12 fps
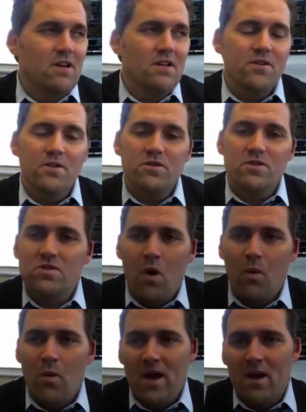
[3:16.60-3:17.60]
There's just
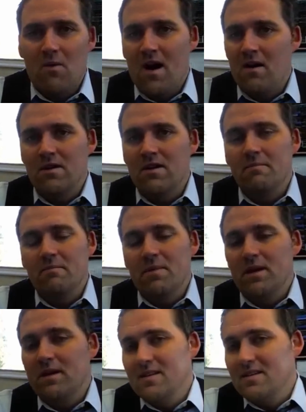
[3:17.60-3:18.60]
no way around it,
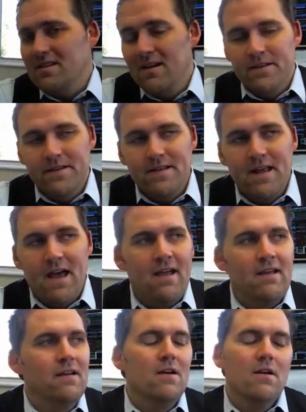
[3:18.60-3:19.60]
because at the end of the
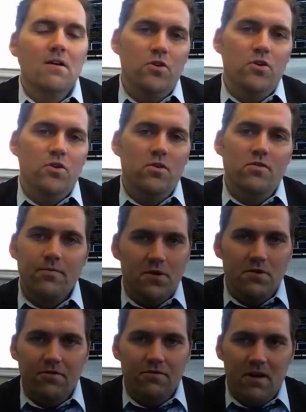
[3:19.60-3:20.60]
day, you've
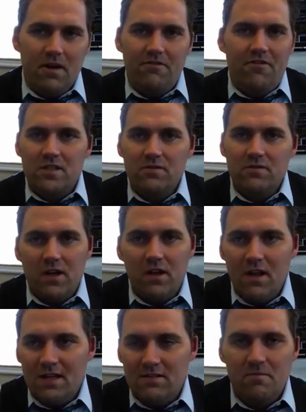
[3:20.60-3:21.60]
effectively
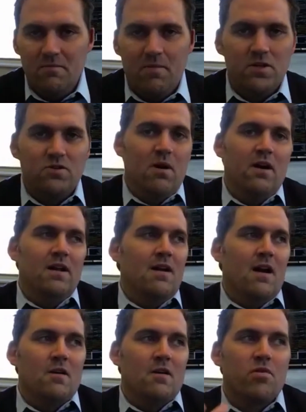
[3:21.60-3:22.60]
collected a bunch of
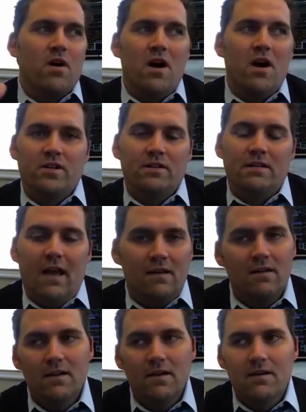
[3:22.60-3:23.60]
money on a project
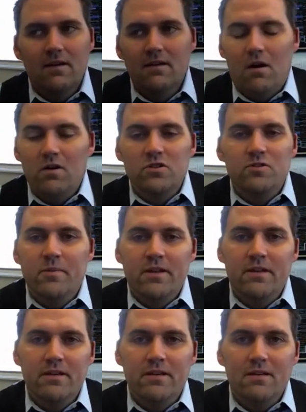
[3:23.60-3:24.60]
that
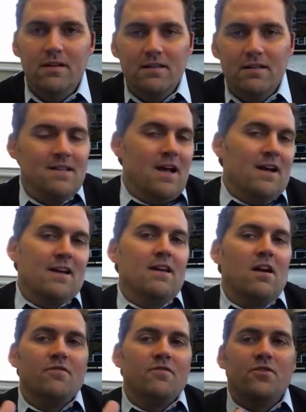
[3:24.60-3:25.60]
ultimately is not going to
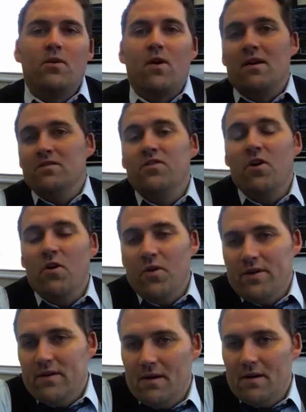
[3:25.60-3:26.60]
get off the ground until
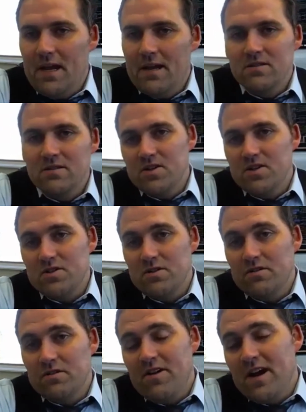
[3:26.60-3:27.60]
it obtains additional
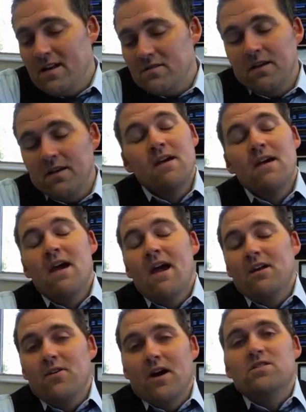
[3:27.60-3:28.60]
financing. And
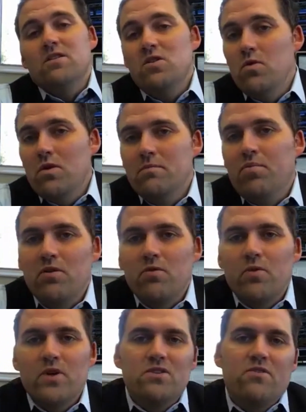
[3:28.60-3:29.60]
granted, you can put
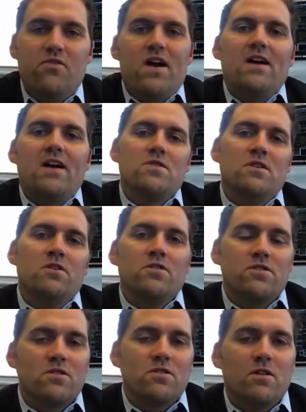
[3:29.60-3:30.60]
risk factors in your
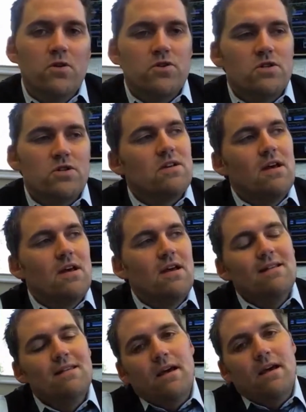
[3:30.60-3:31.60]
disclosures
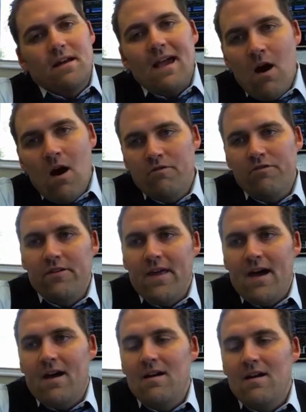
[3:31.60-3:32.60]
that account for
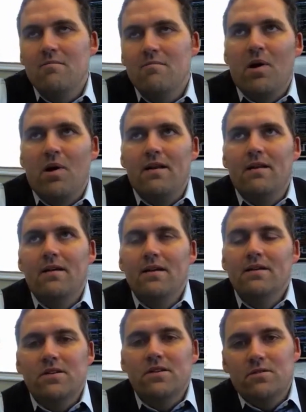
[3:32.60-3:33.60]
that, but
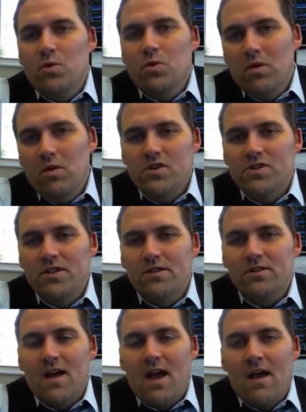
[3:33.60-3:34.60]
to a large
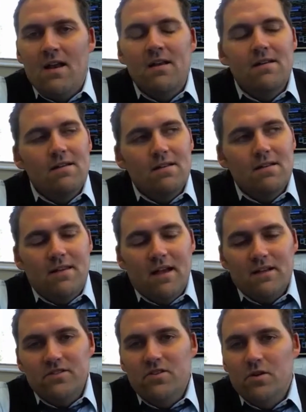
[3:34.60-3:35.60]
extent,
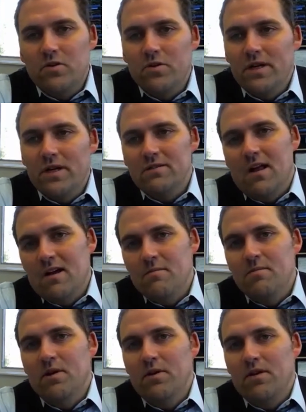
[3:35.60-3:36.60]
that still creates a
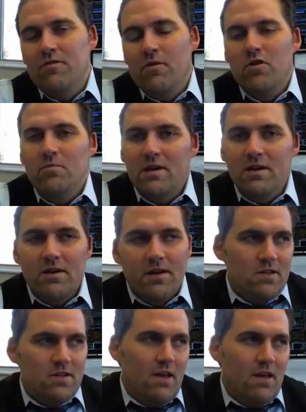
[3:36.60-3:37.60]
liability for you,
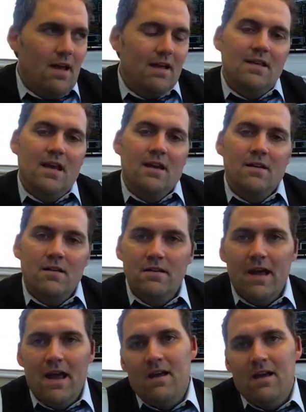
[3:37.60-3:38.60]
because at the end of the
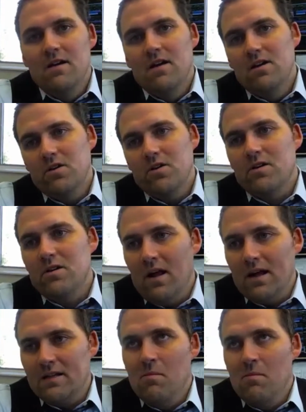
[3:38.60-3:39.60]
day, you're
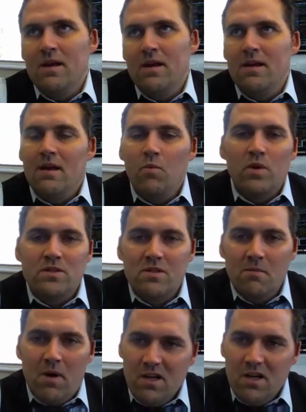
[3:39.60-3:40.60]
collecting money, and what's
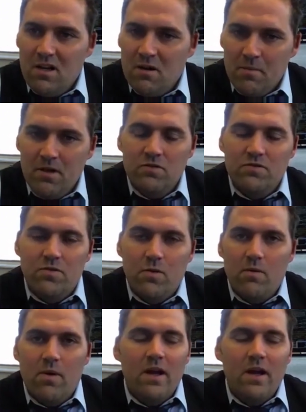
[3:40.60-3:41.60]
the money going to be used
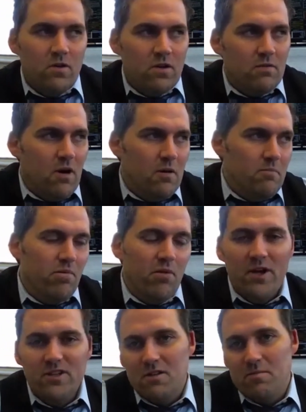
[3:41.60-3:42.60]
for, right? You could
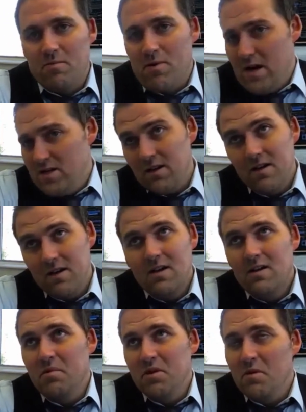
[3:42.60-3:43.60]
employ it to the project,
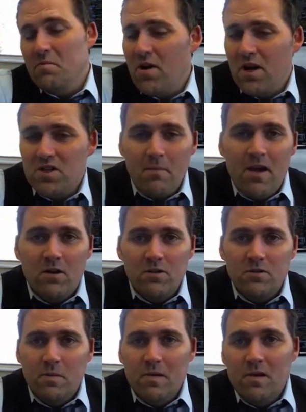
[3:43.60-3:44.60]
but the project may
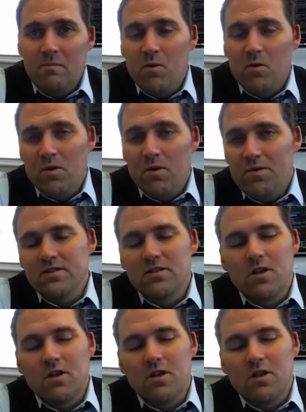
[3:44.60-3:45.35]
ultimately be worthless.